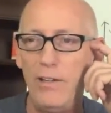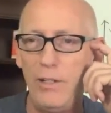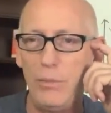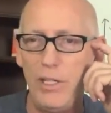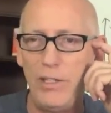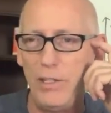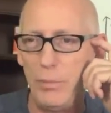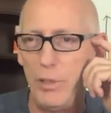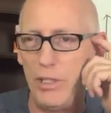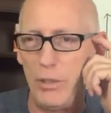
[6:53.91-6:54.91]
You'd be, you'd
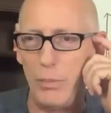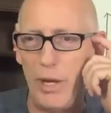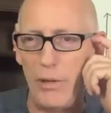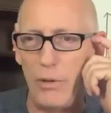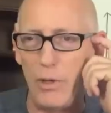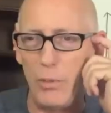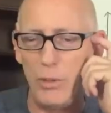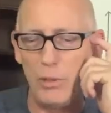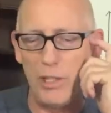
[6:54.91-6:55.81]
be in your bedroom and you'd be